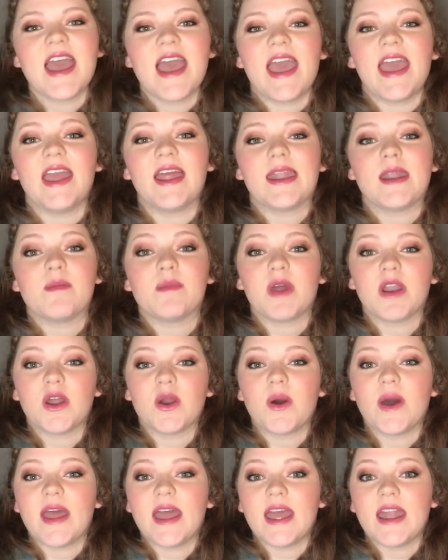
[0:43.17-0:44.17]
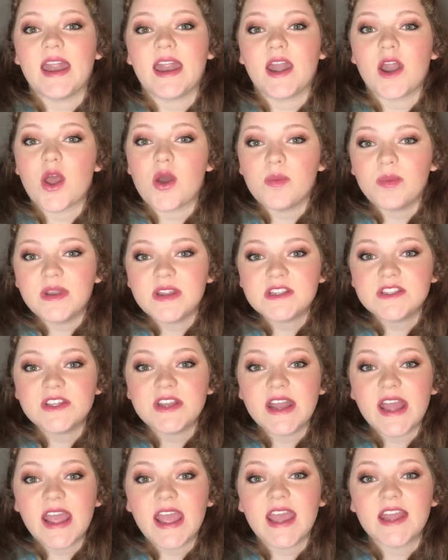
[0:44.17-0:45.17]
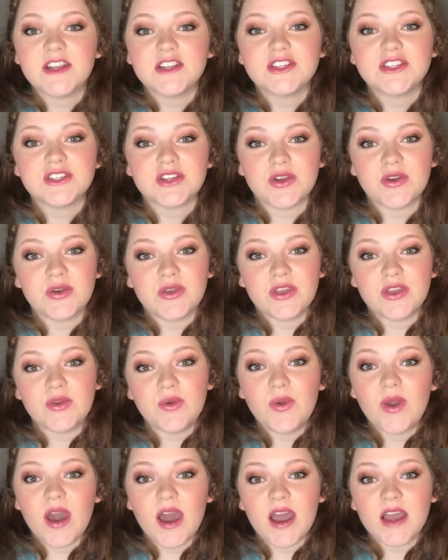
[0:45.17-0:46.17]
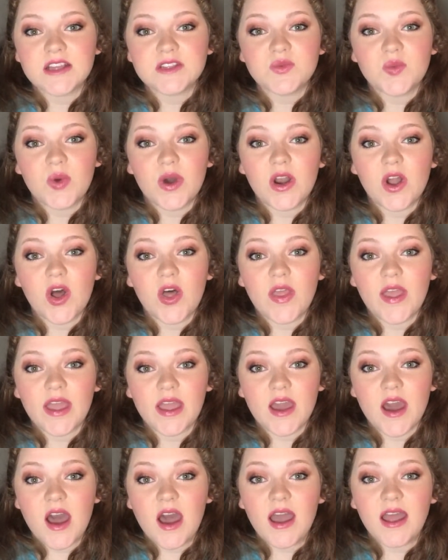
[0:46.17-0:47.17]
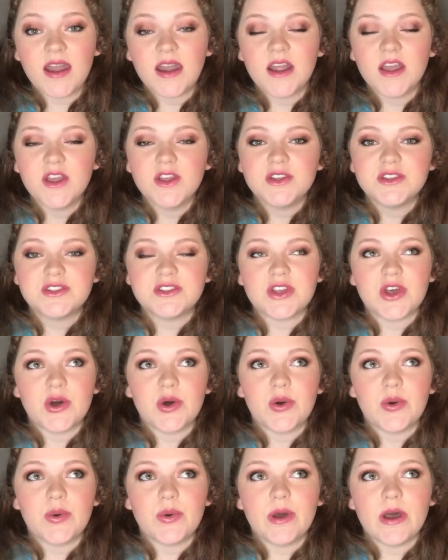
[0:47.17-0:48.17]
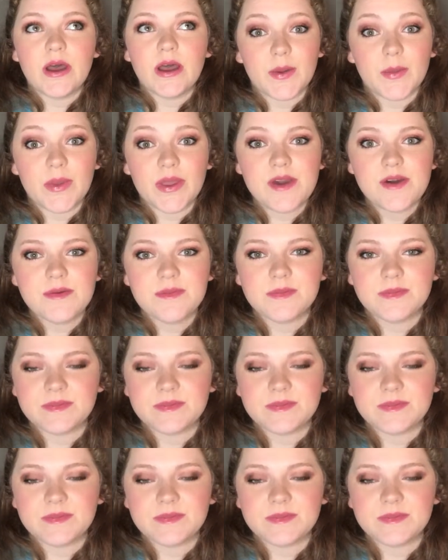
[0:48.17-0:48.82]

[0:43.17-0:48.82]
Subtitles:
And I'm gonna go ahead and open it today and show you guys what all I got. So here we go.